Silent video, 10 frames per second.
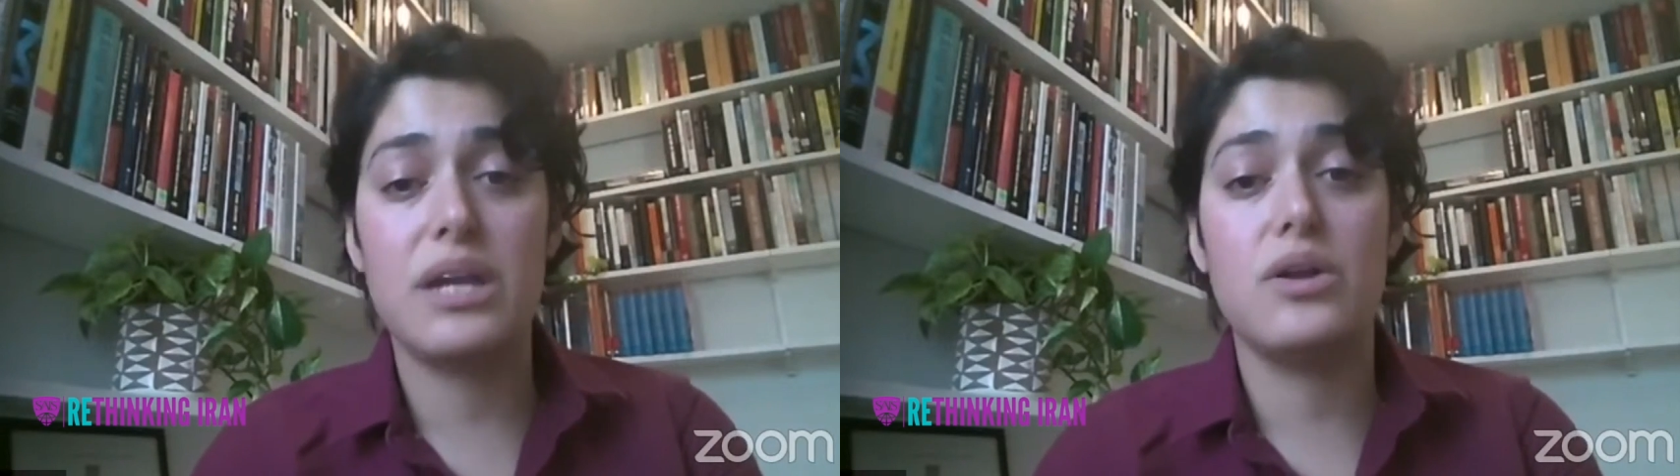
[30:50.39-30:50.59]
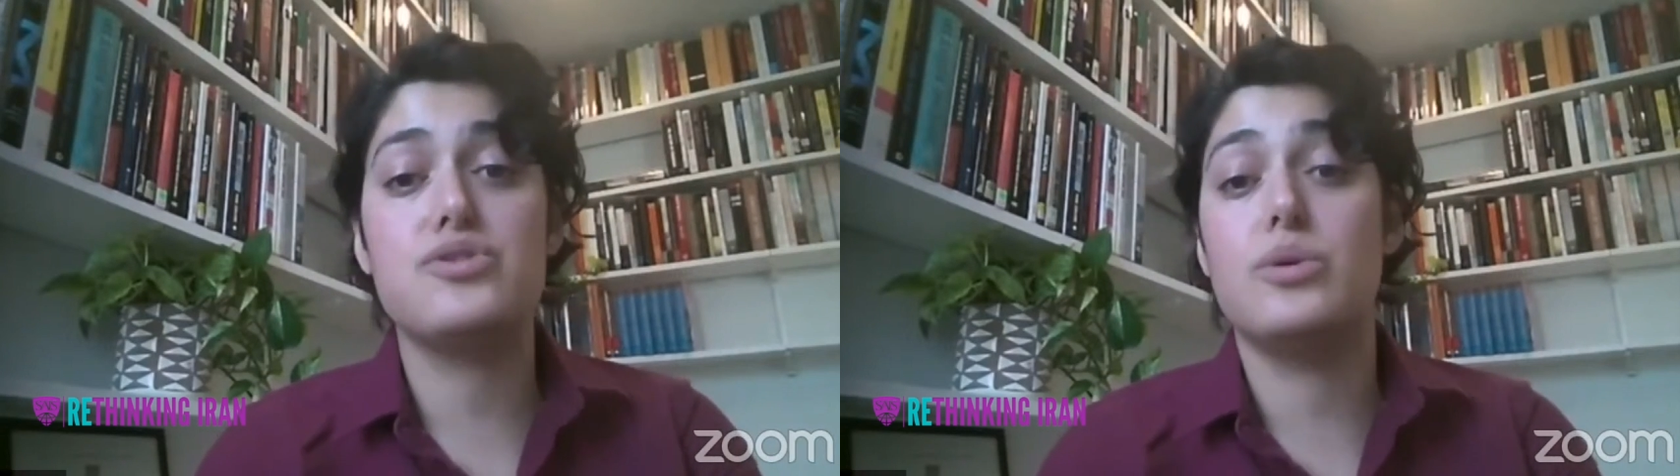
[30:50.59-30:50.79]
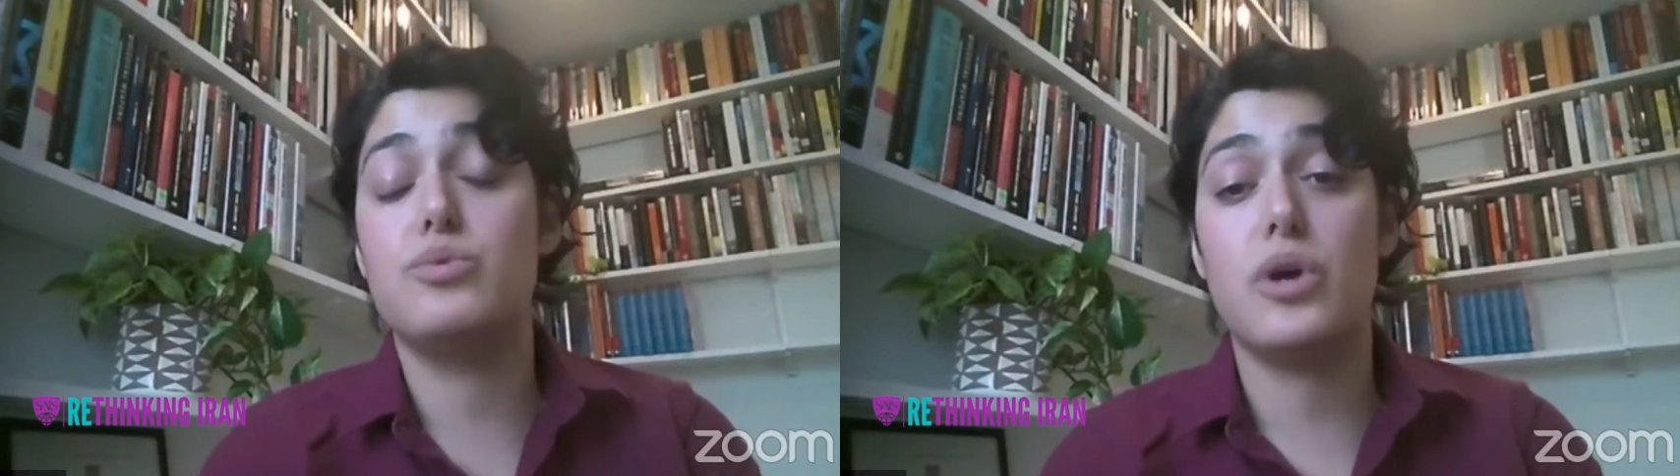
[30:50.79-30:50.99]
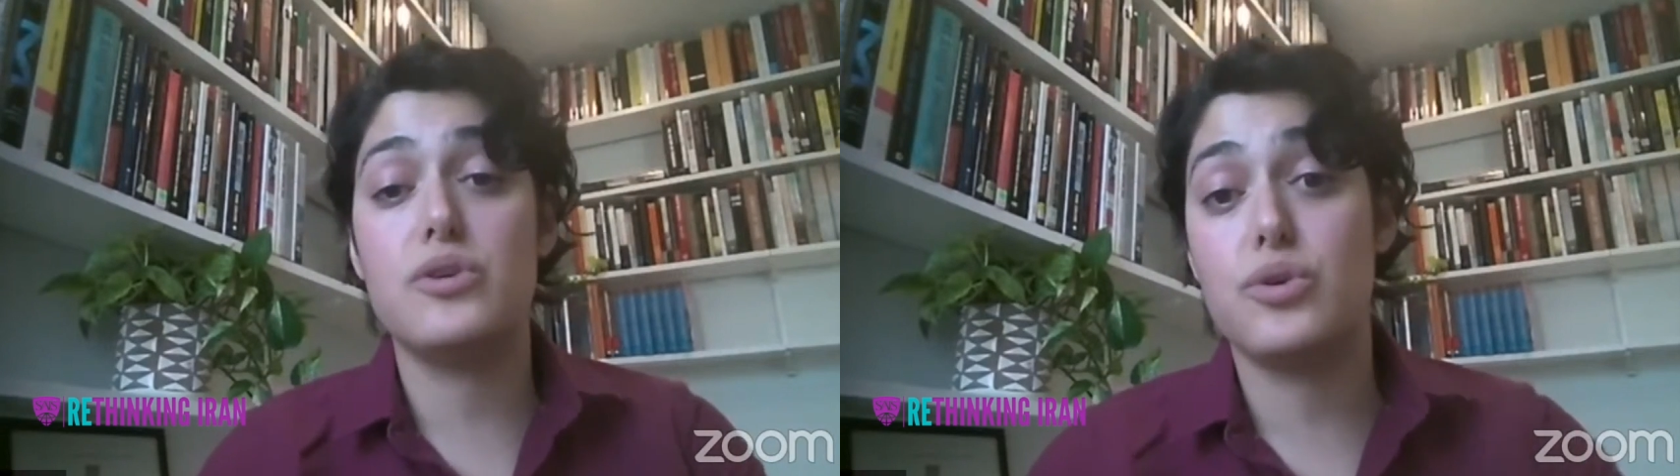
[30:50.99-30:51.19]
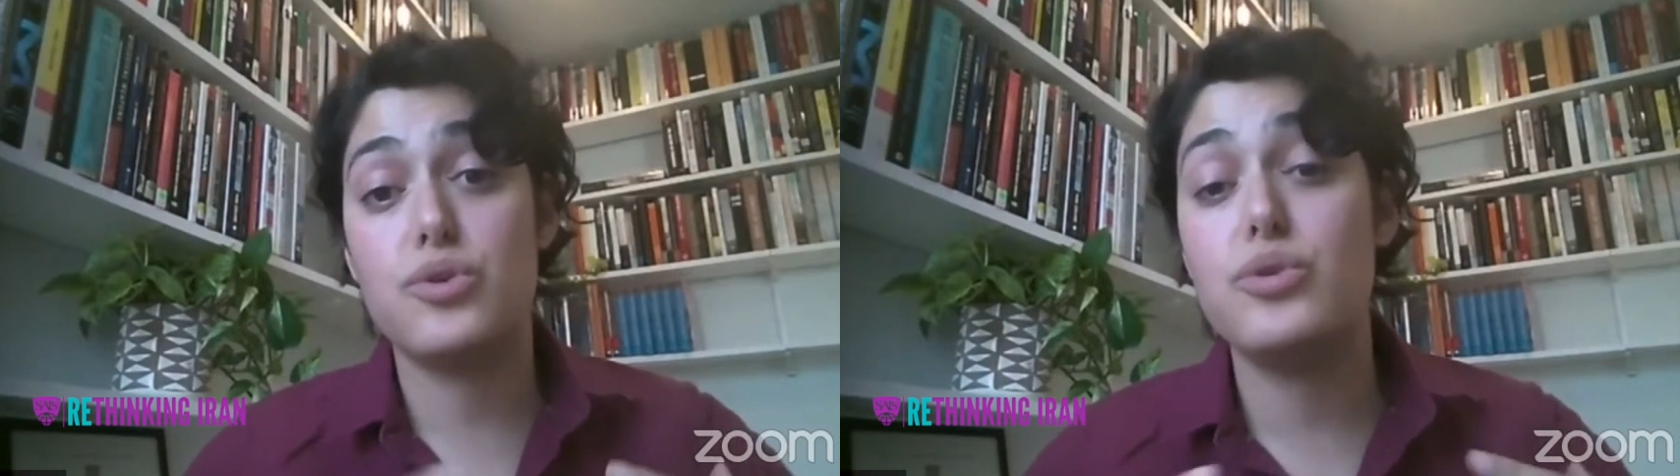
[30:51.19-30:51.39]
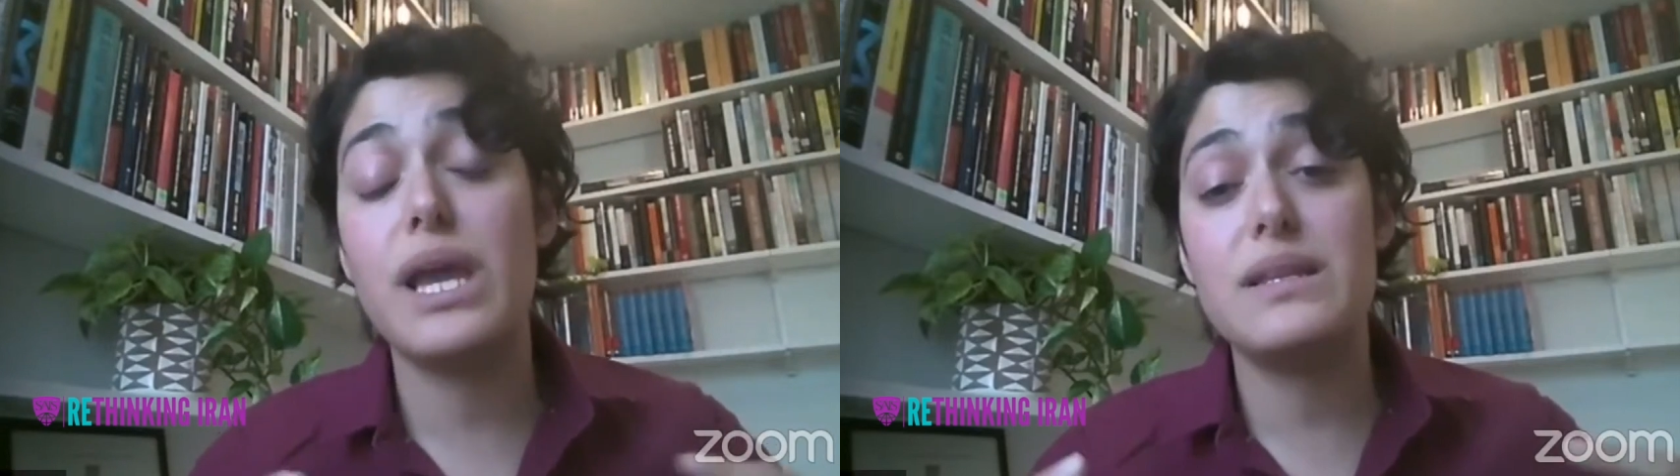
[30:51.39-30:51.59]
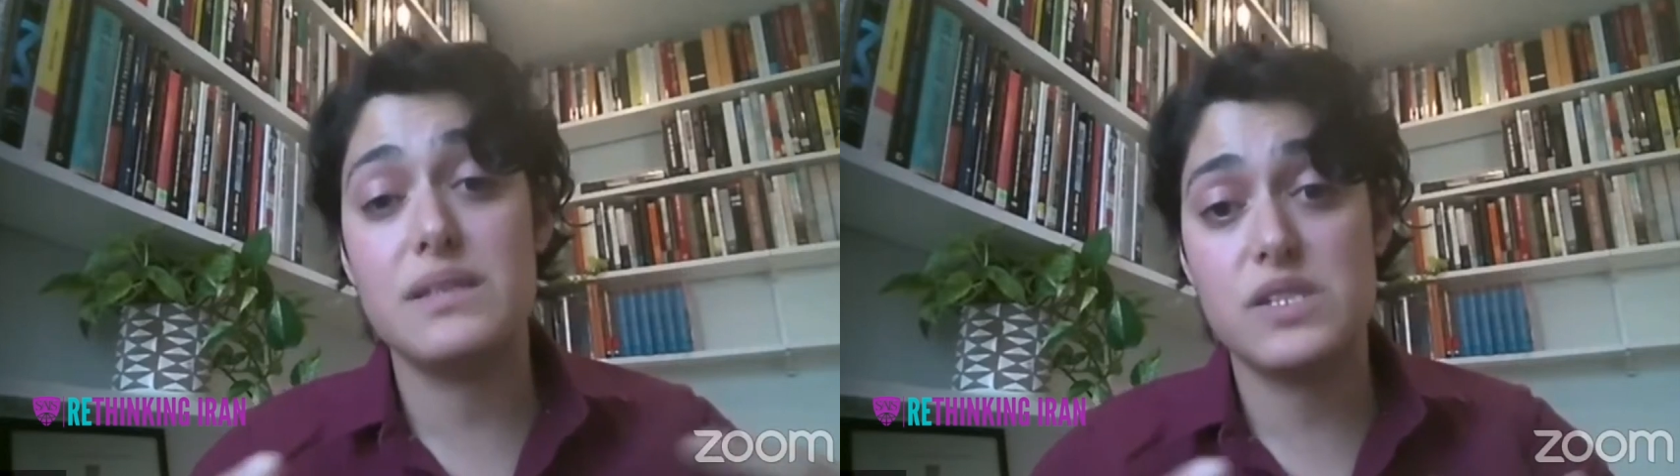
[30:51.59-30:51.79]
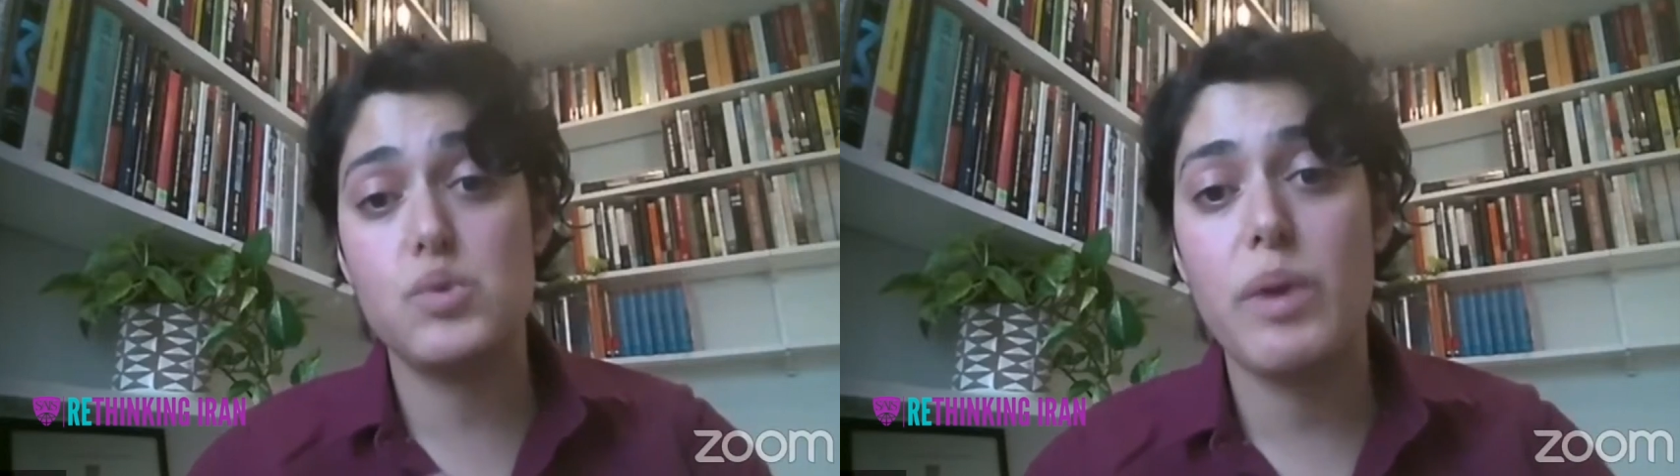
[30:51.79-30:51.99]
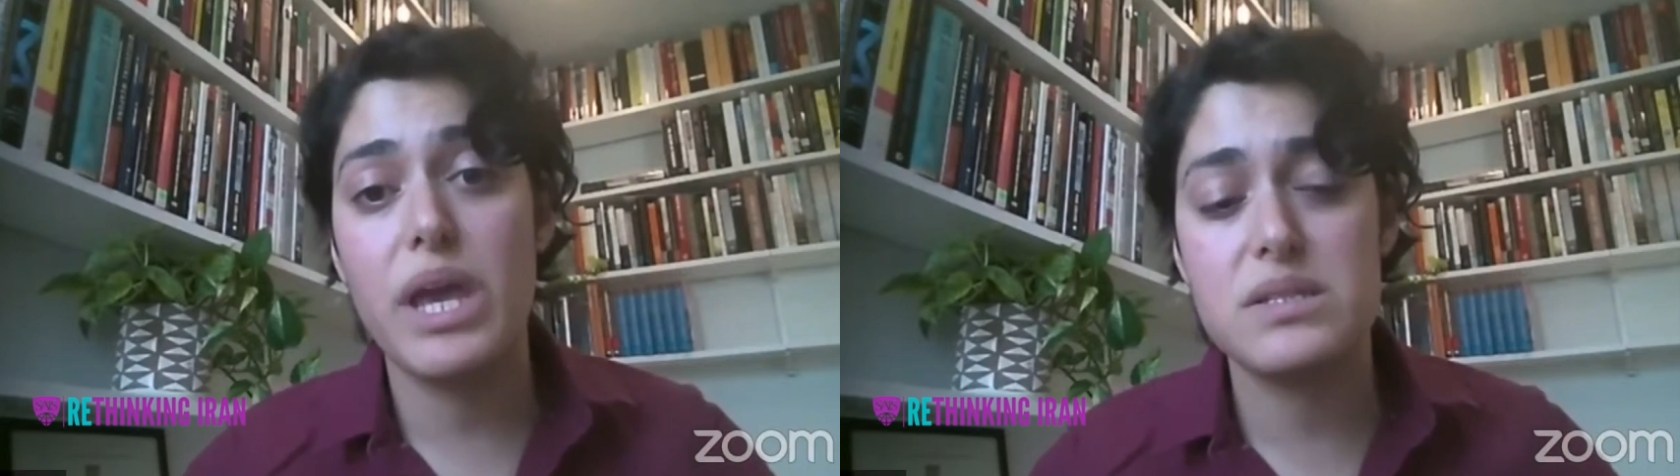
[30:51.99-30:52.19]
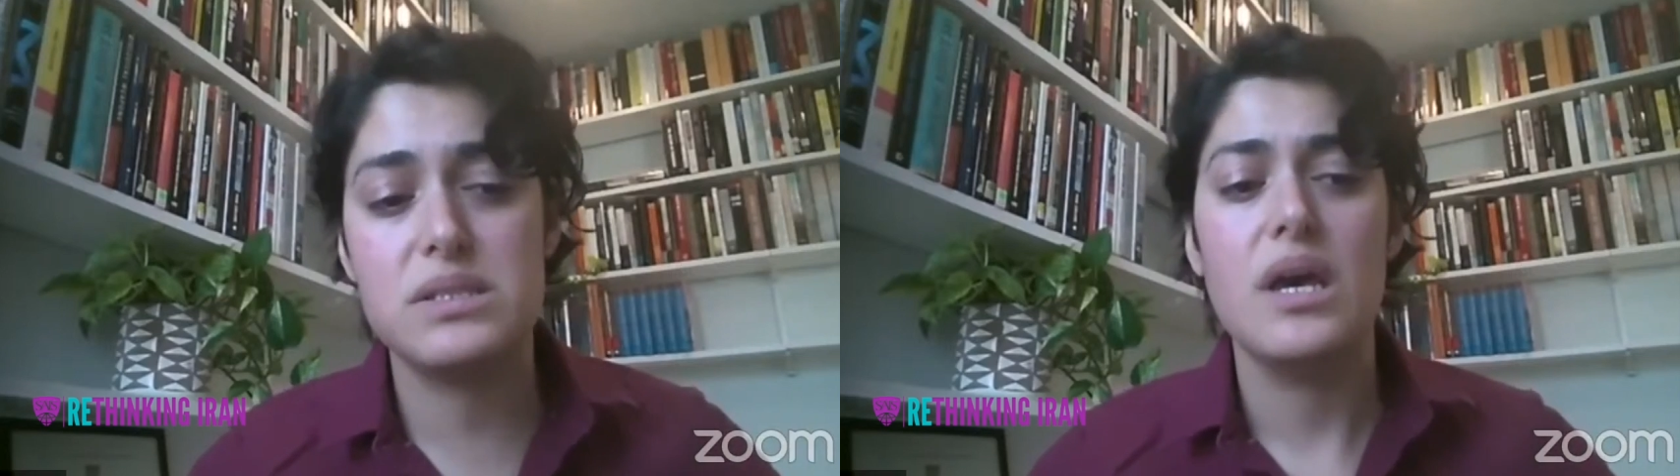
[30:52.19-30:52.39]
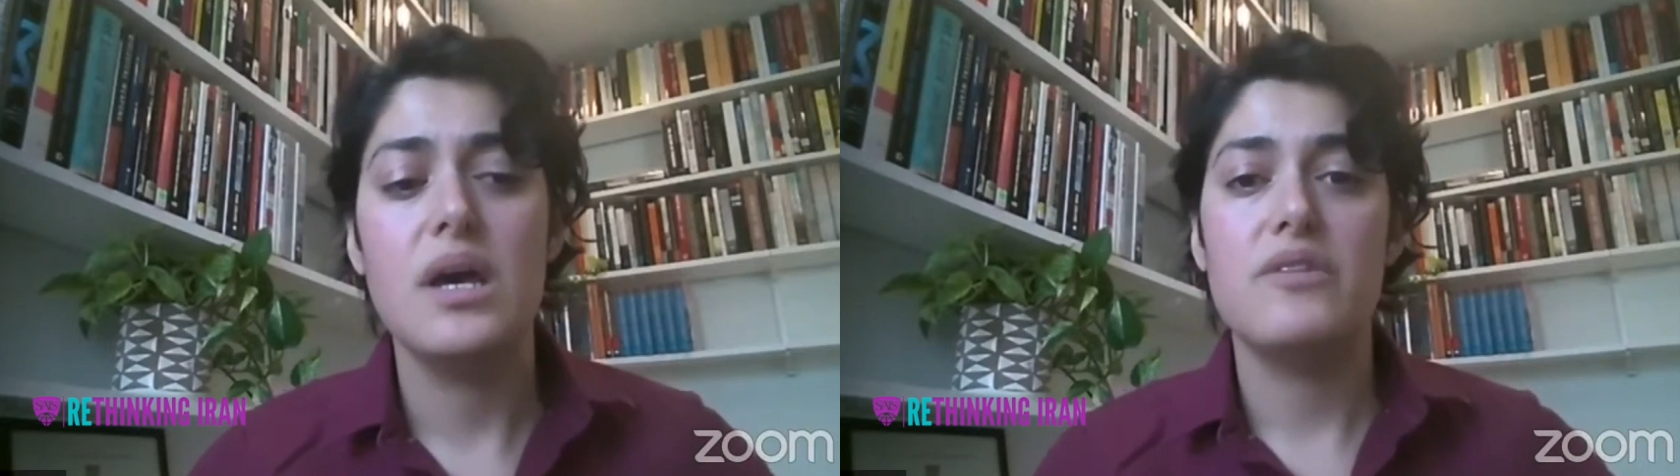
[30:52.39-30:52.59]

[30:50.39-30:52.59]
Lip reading: and also would also create the space